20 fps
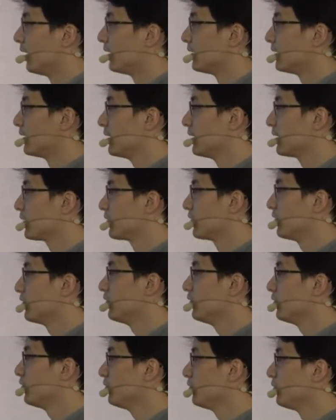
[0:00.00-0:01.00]
these
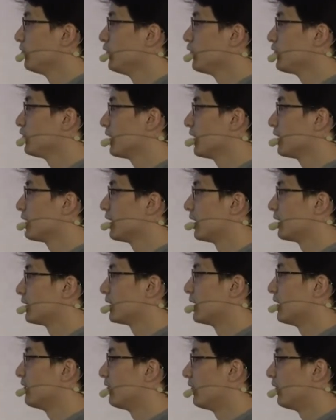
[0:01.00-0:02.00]
two users
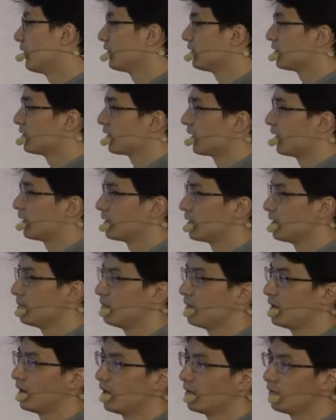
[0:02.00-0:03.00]
has different
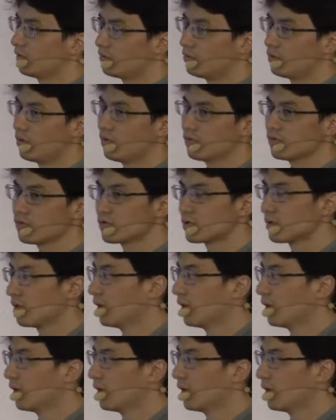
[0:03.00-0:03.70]
TBF rules.